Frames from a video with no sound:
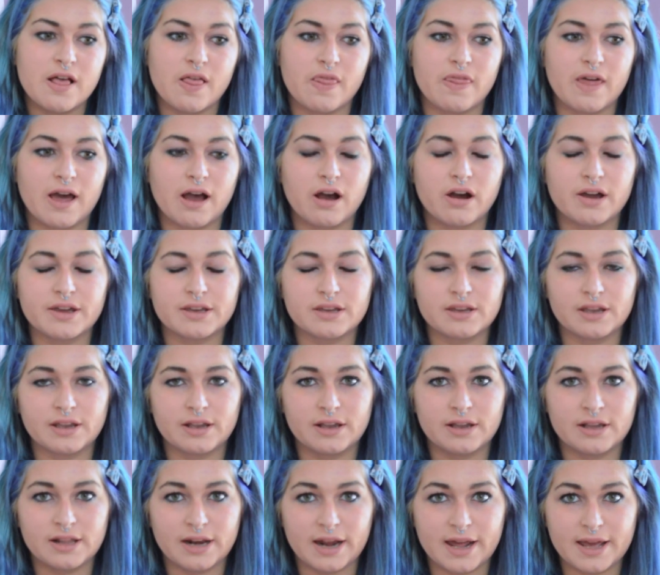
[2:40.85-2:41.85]
that I
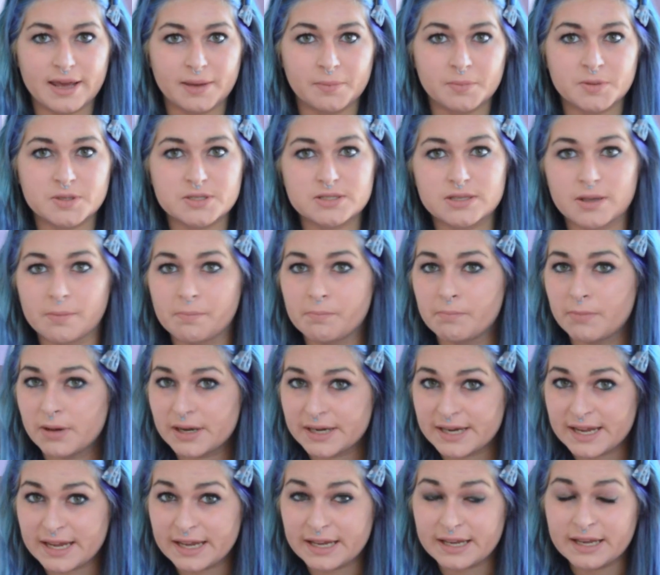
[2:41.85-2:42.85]
can claim some
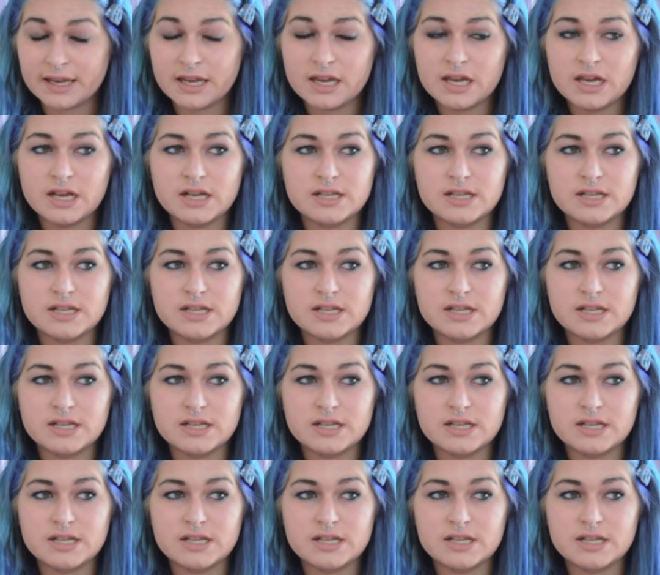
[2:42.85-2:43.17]
money